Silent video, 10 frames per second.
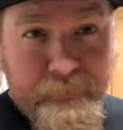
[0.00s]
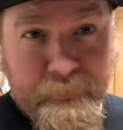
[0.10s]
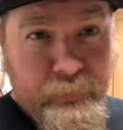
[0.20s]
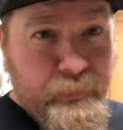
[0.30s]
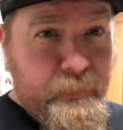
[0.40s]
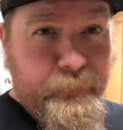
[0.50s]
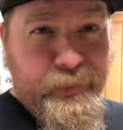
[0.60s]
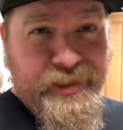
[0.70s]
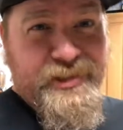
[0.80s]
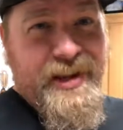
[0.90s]
brewing
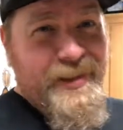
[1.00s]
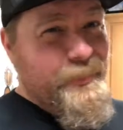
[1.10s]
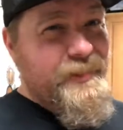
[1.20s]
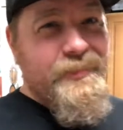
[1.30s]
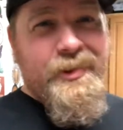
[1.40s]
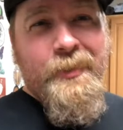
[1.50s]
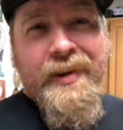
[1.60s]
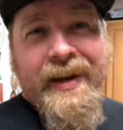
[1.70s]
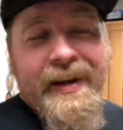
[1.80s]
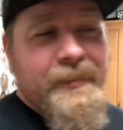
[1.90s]
footage. I don't even know what
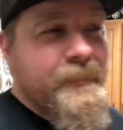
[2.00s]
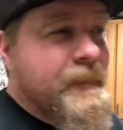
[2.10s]
I have,